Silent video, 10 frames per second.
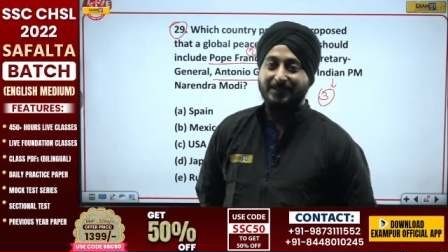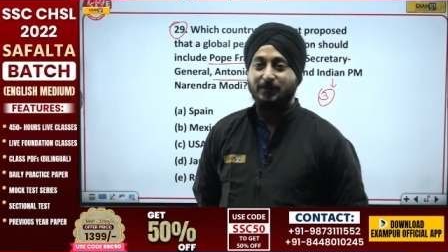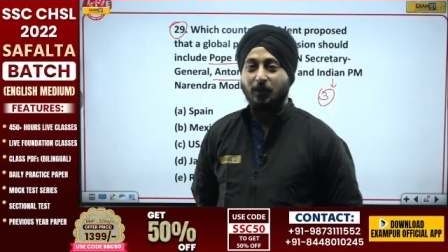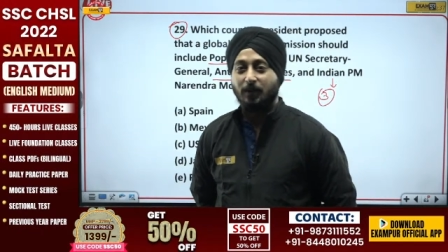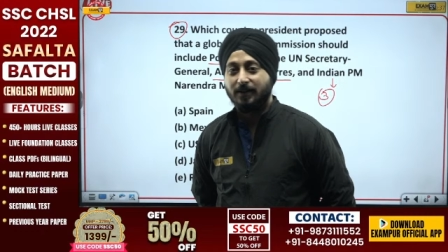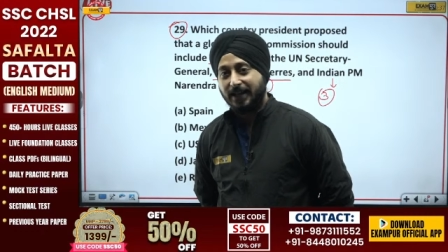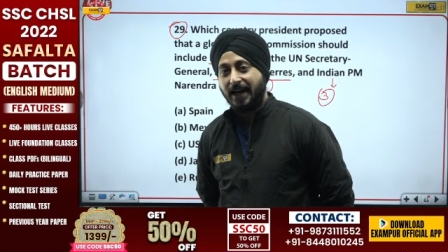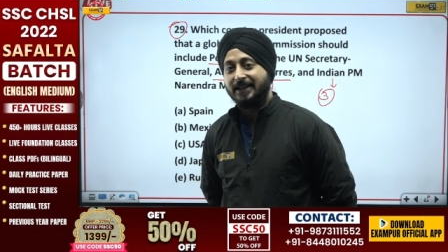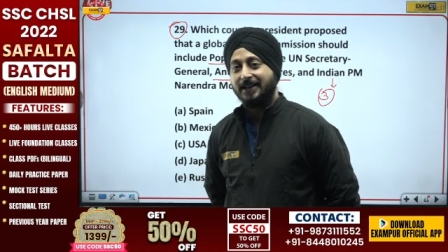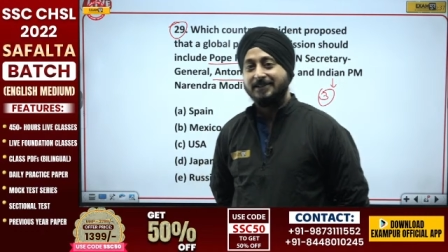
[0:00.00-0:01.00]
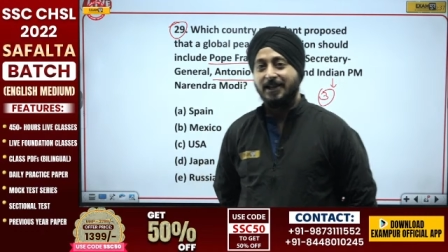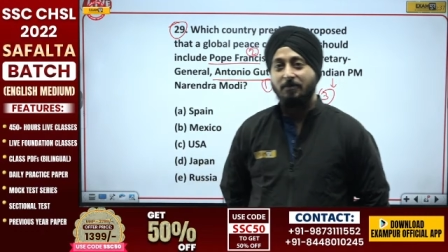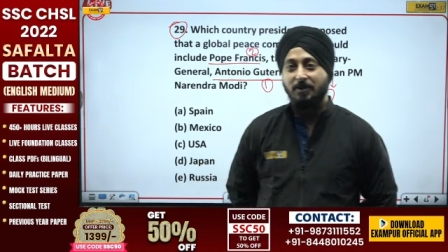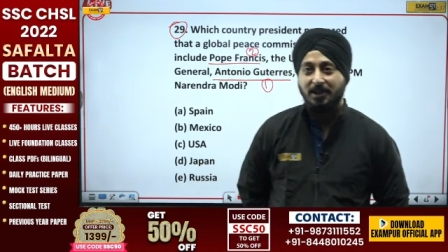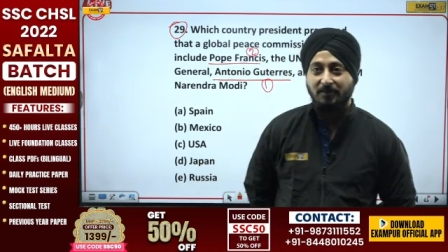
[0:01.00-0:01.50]
So, titles are
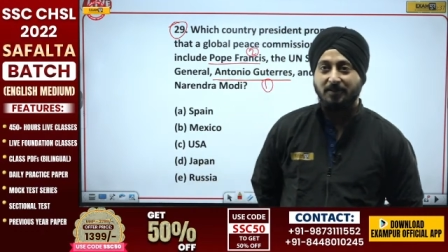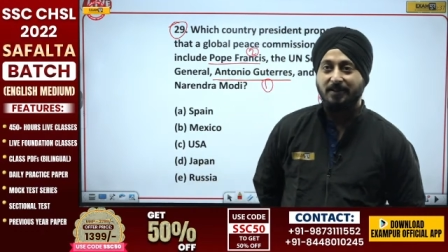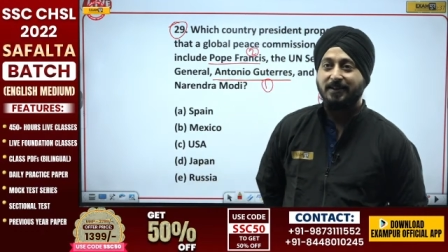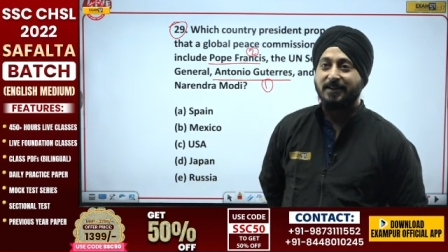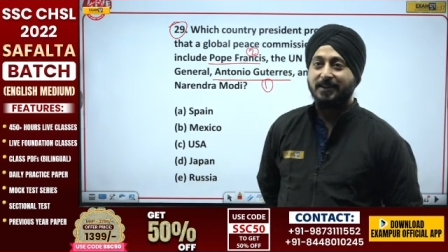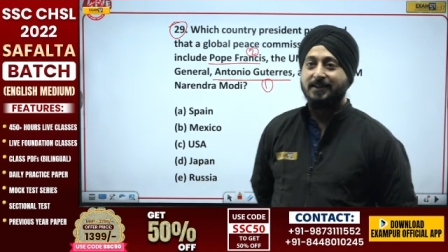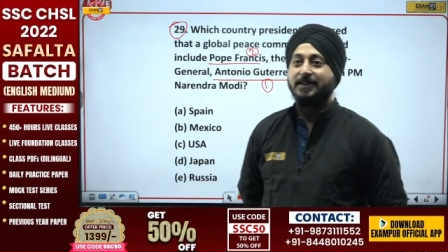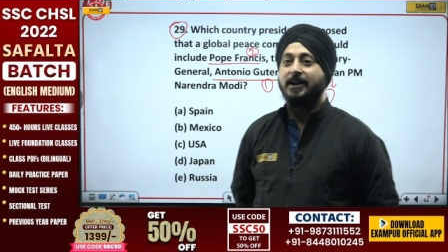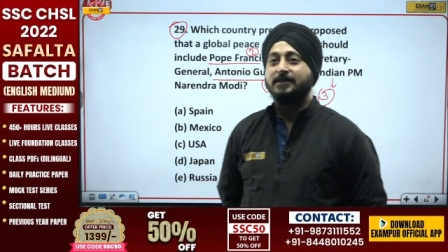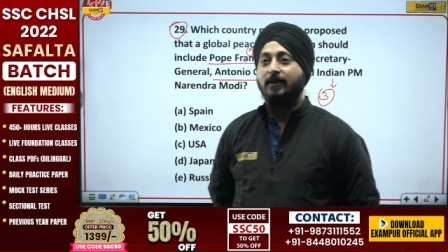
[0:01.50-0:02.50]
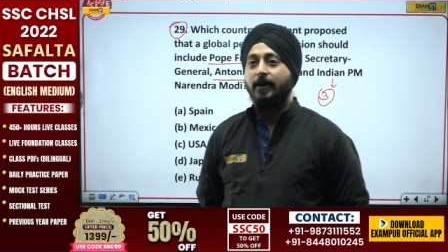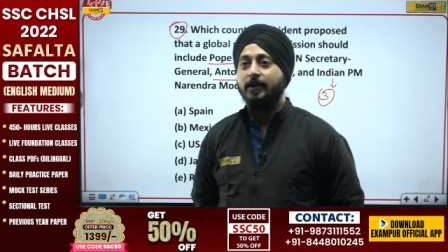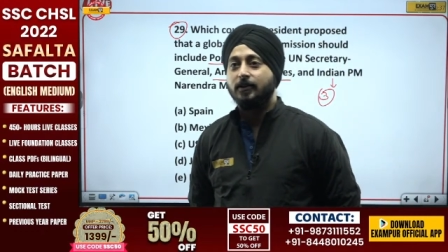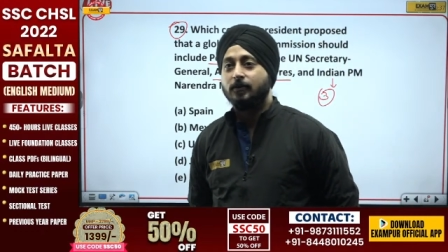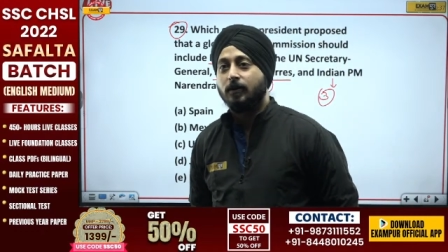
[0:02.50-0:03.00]
being given. Yes,
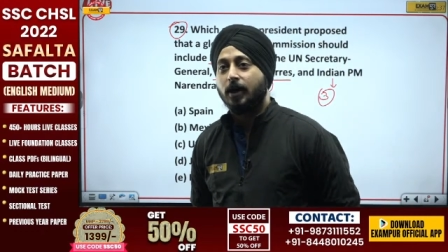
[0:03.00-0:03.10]
Avan, you.